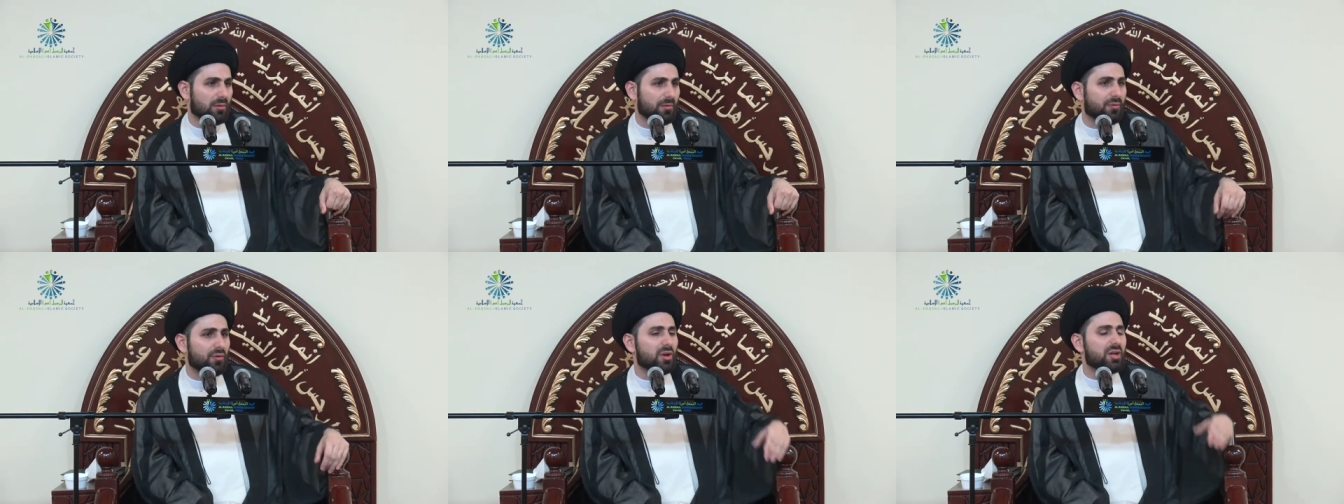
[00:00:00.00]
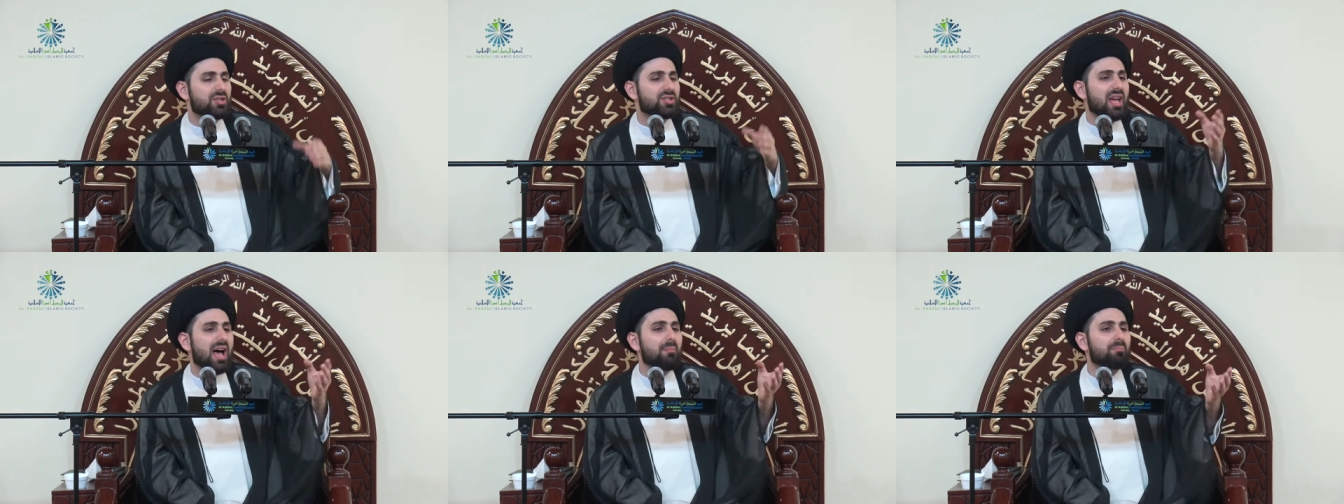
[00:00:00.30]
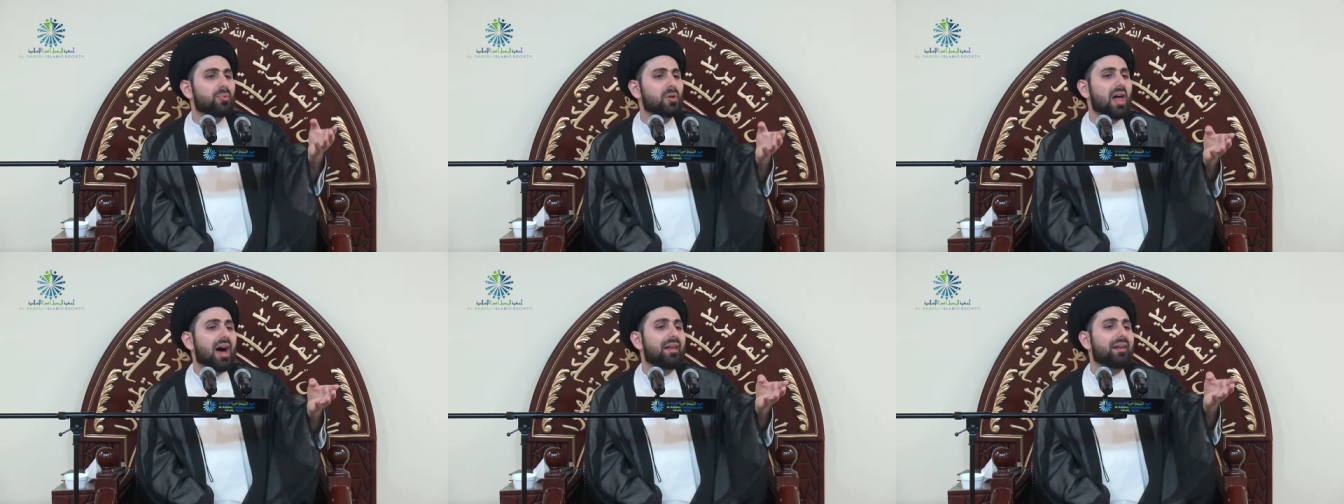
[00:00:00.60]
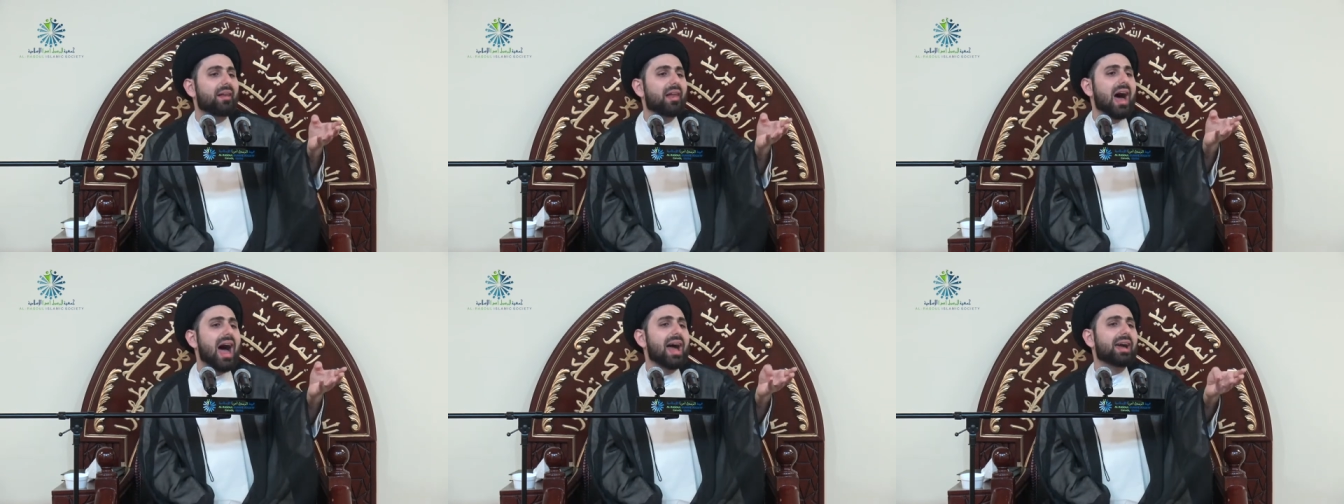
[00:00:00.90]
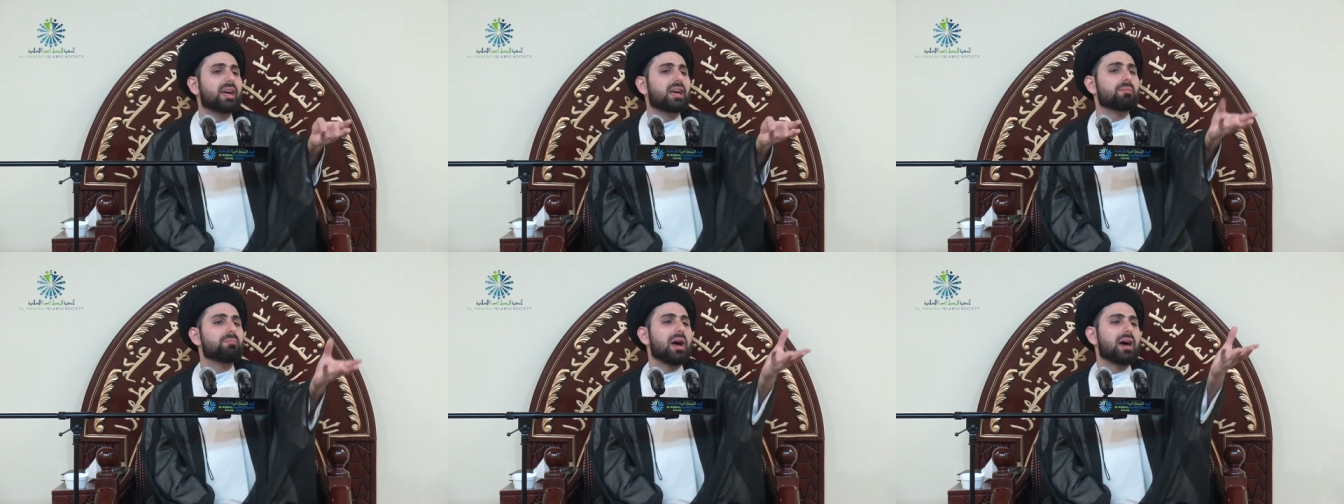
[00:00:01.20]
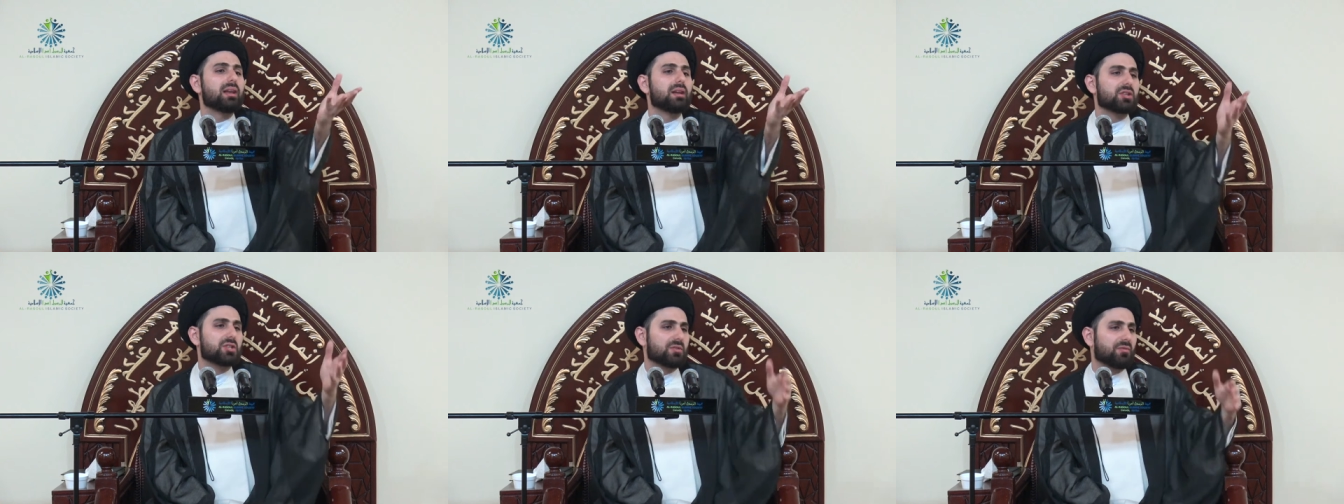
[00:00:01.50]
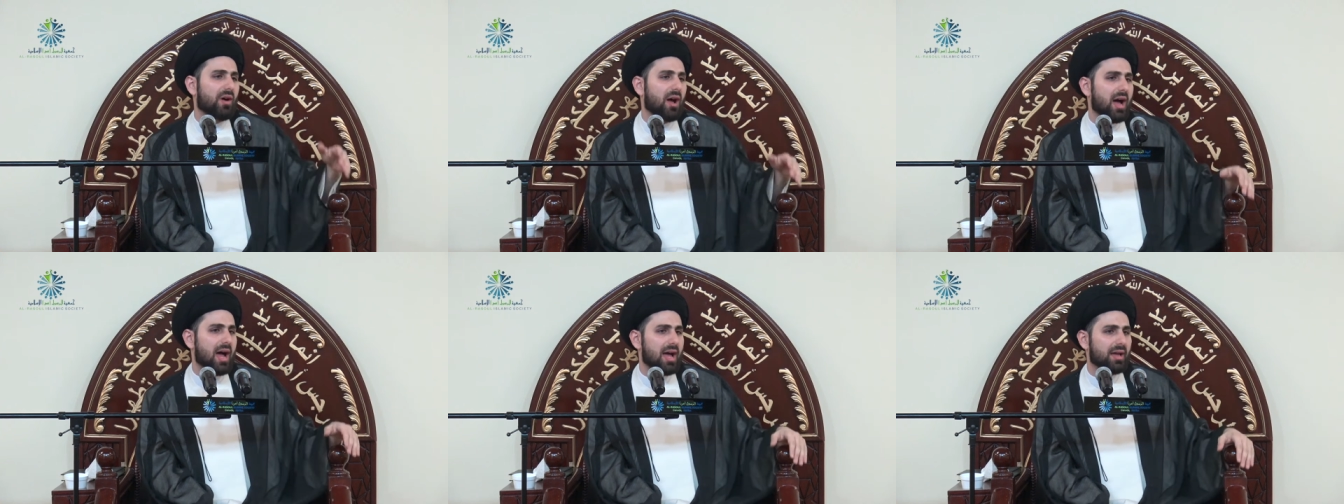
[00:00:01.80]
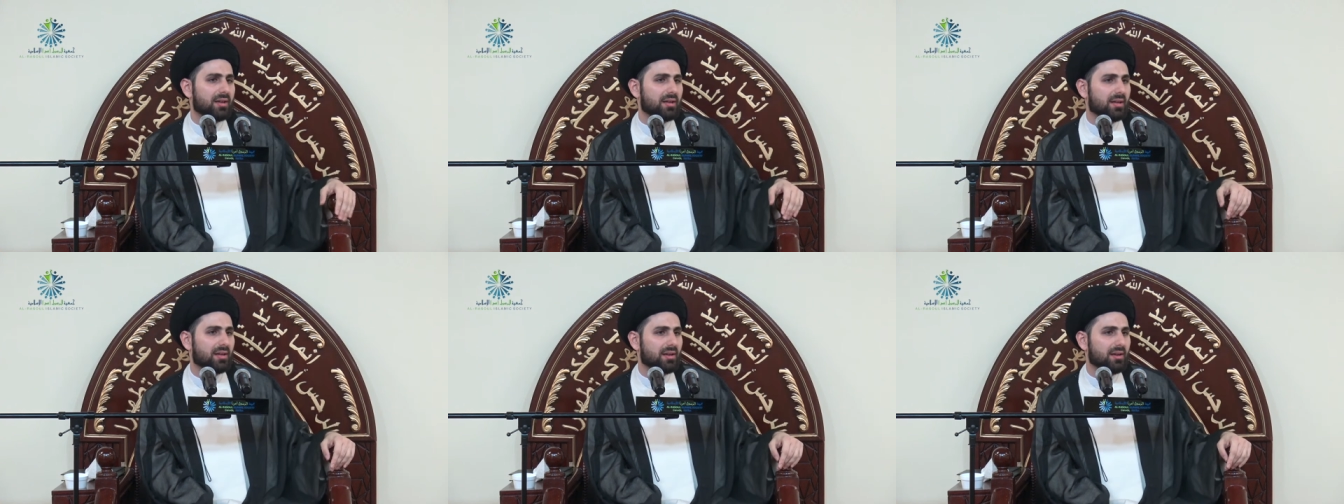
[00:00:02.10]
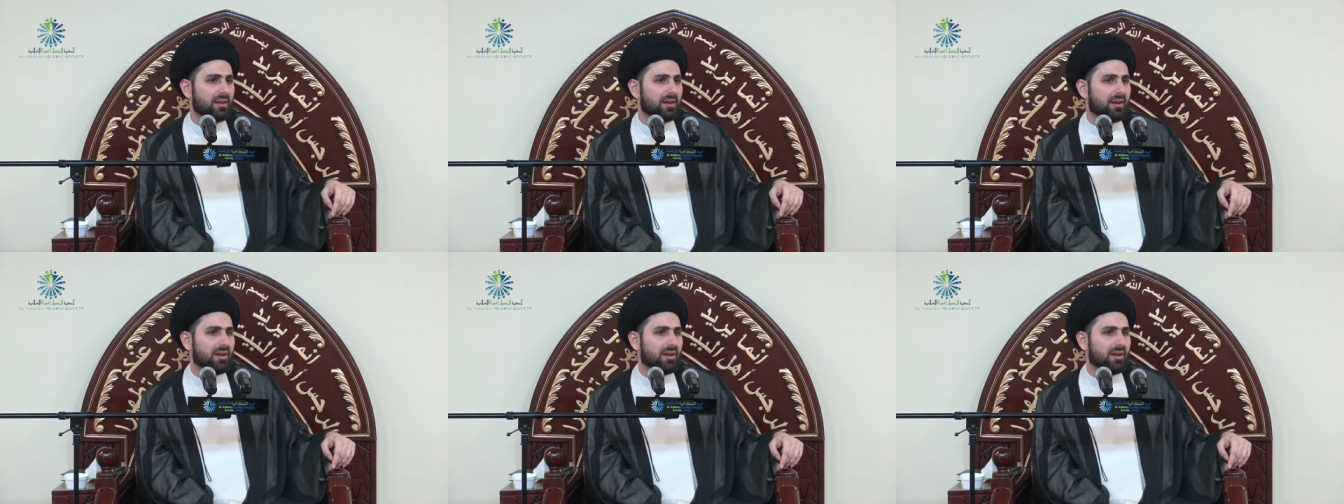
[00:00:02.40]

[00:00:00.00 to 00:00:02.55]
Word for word: For example, Ar-Raghib al-Isfahani.